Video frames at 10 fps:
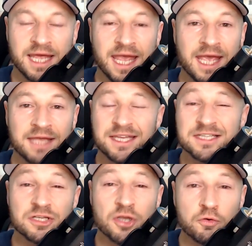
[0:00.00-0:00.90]
and
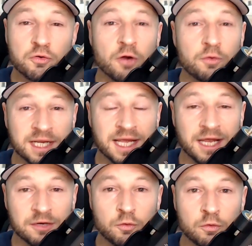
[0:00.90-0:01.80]
there's no coding
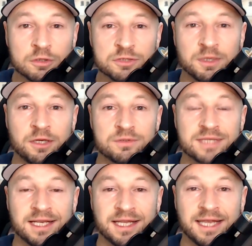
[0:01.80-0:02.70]
at all because we use
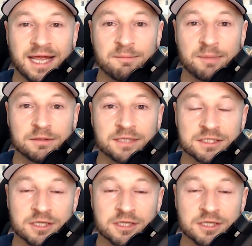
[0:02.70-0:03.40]
an EA builder.